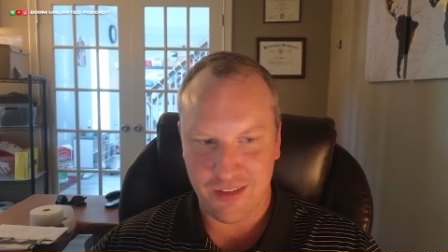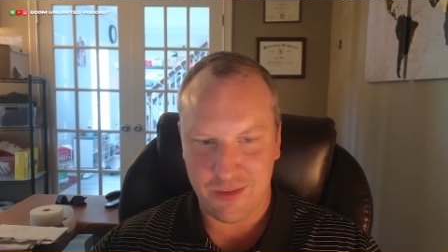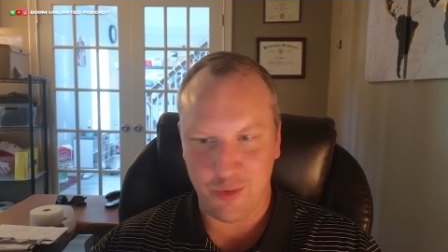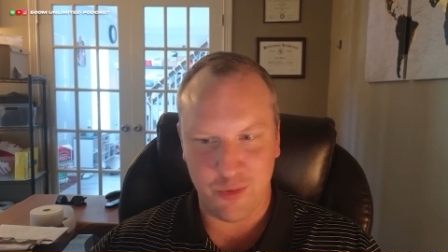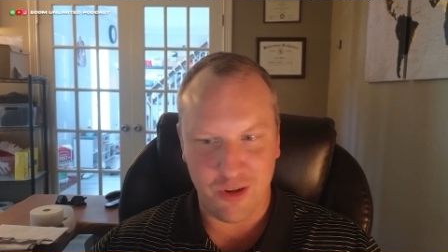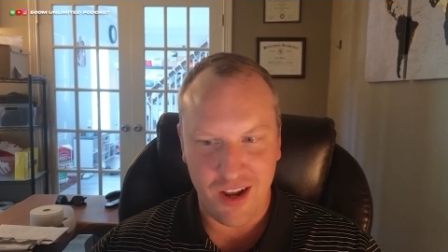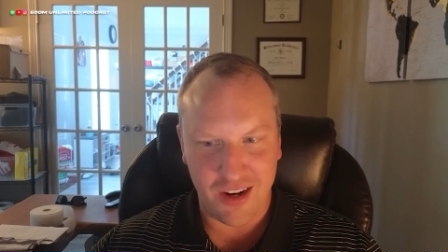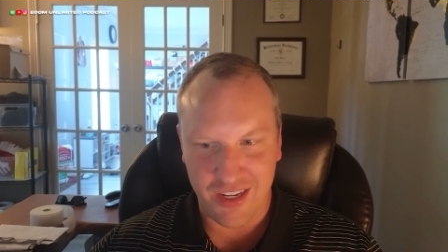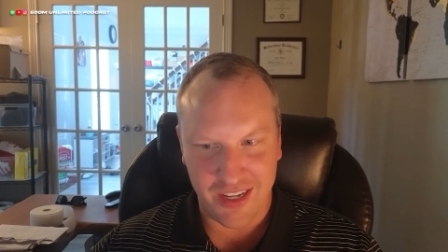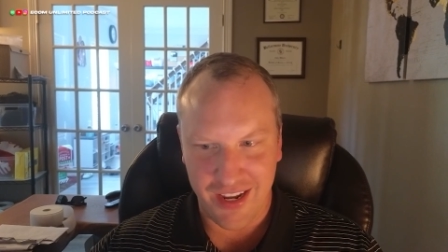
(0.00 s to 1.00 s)
dude they're not
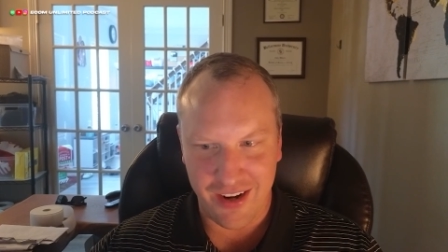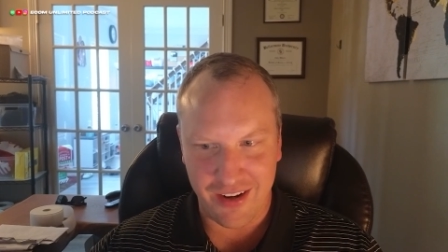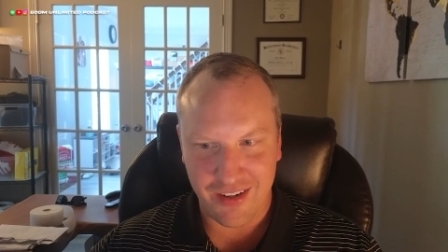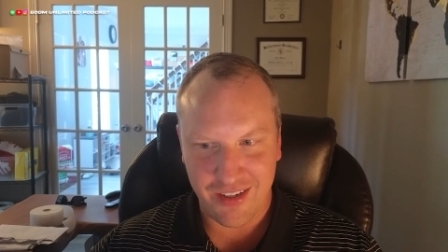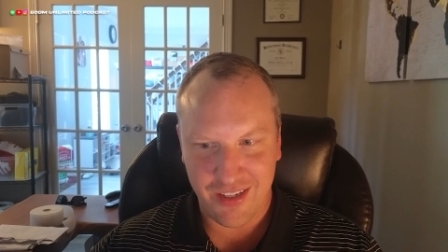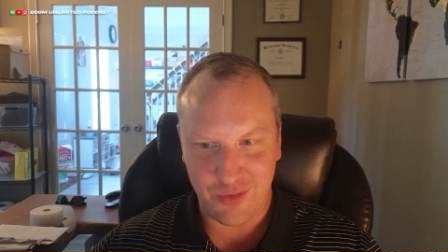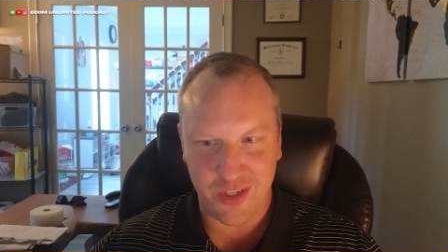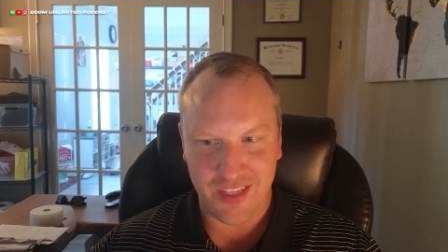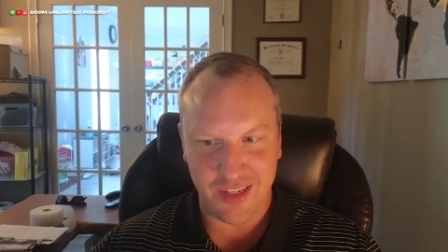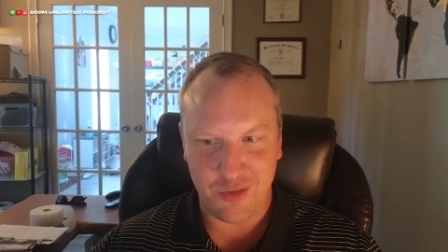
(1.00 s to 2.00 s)
going to care he was
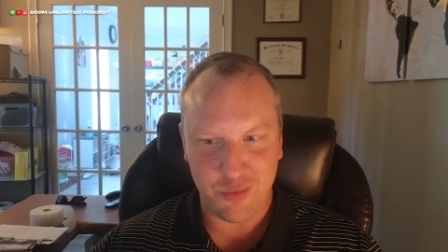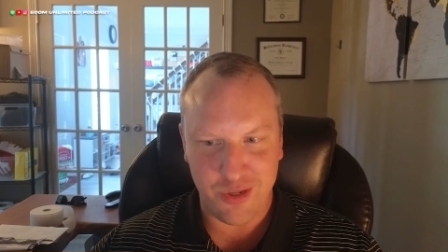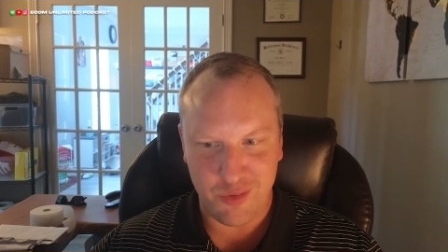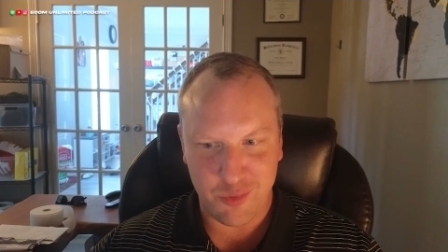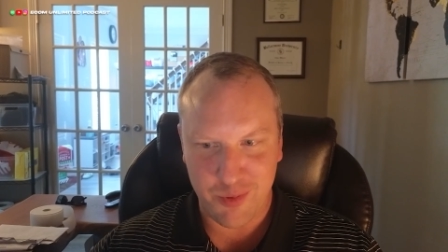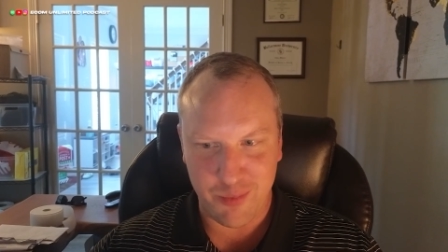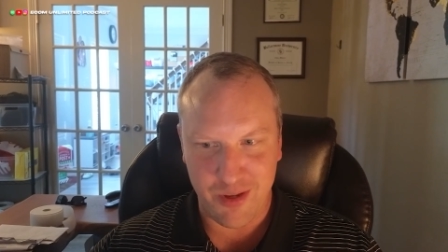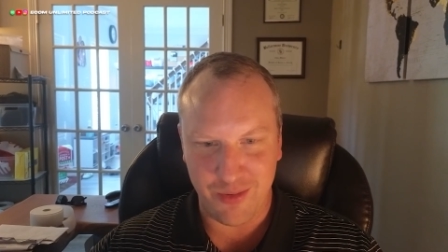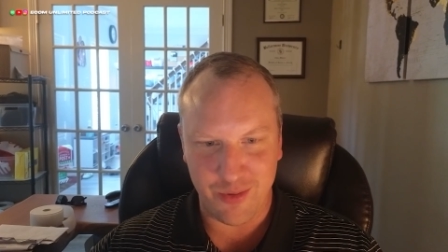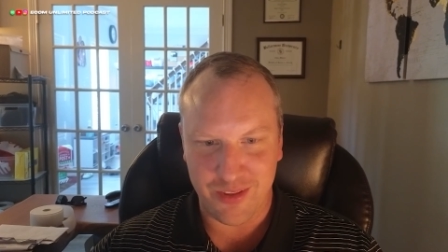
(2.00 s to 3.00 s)
like they just want you to spend
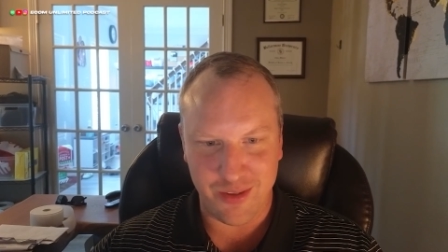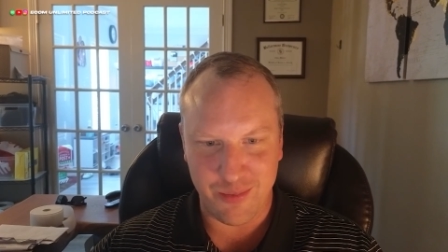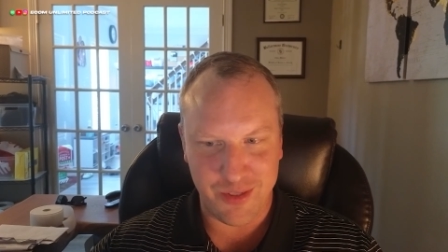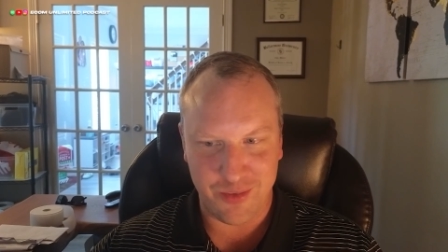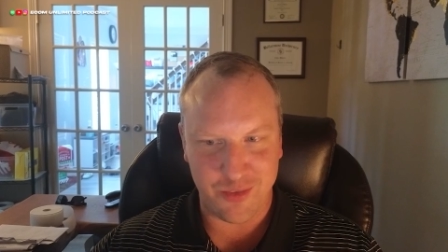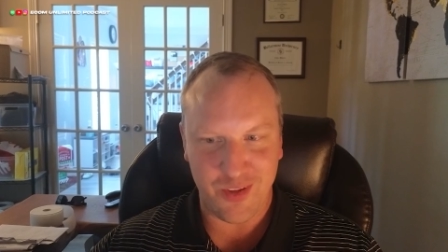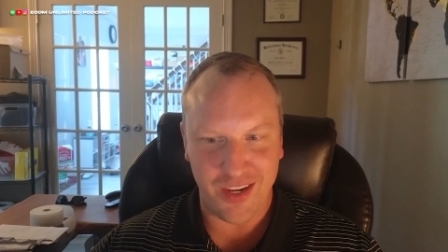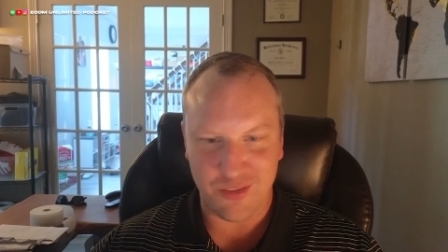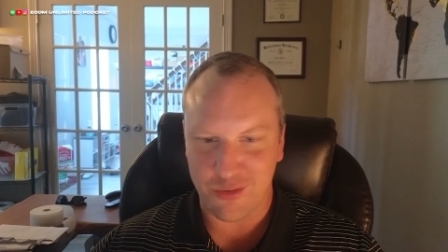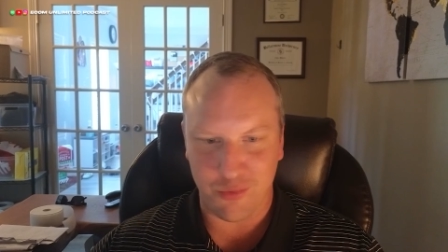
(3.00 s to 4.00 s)
money with them he's just
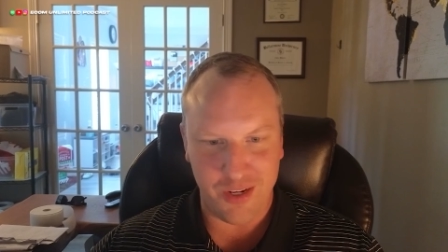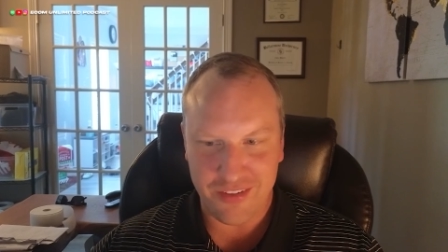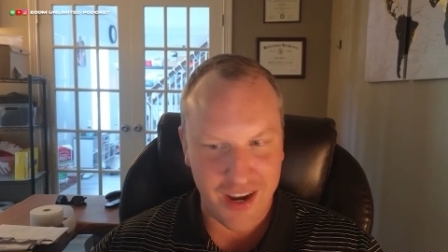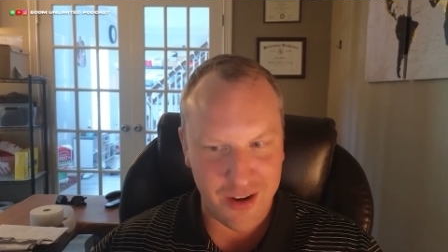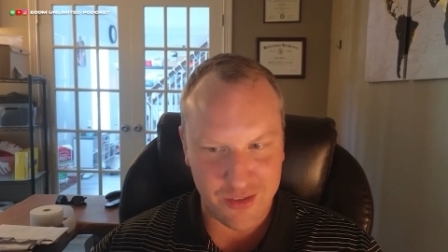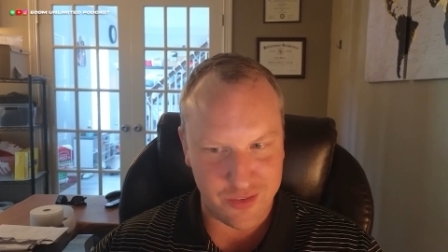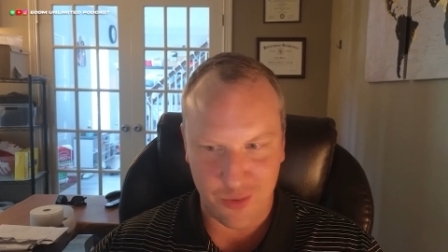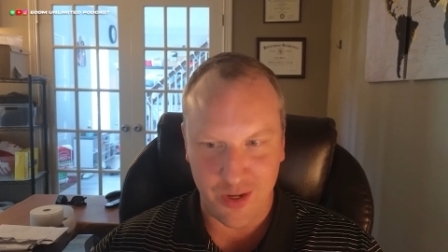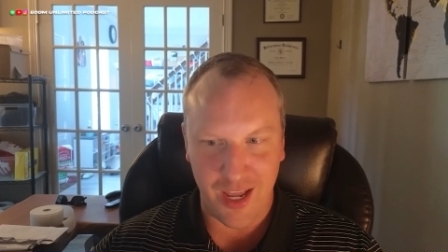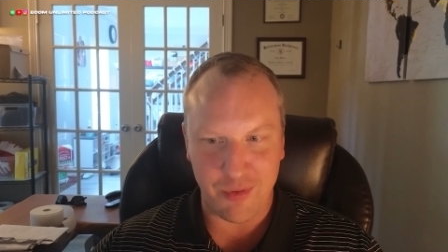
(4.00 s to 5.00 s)
like just reach out and see
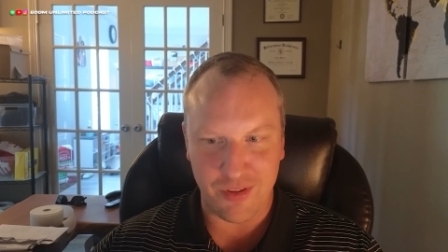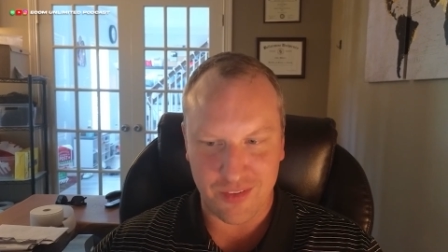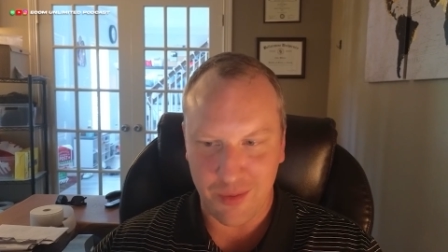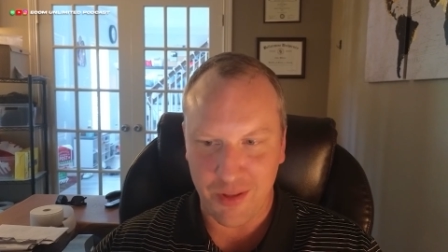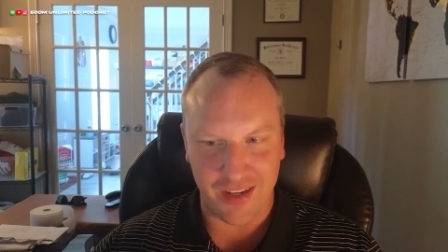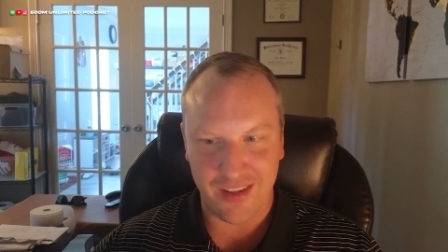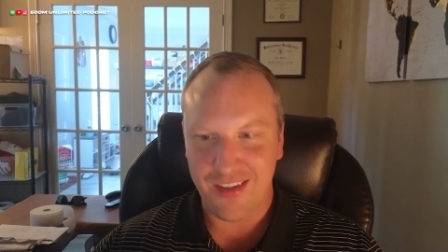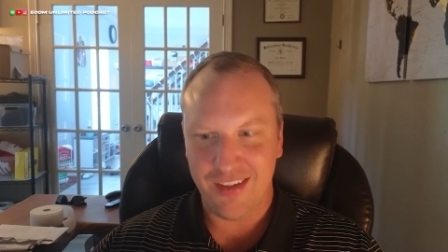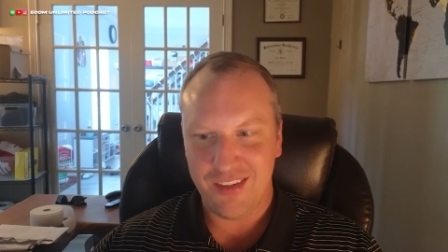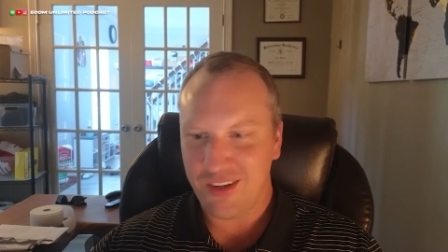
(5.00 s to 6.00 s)
what happens i'm like
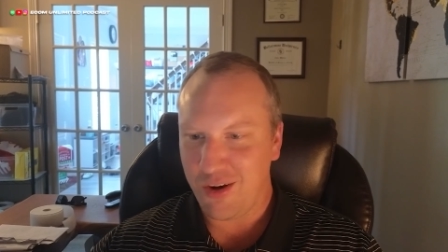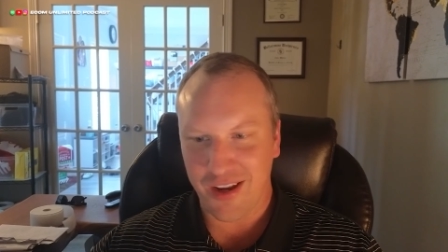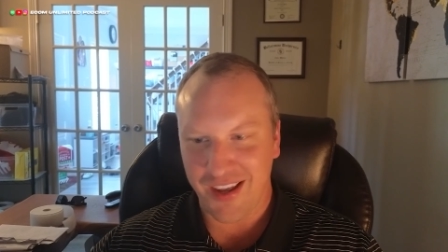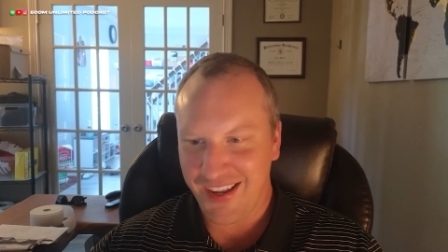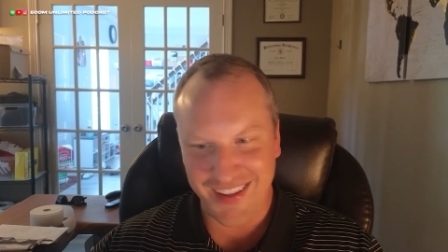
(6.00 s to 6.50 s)
okay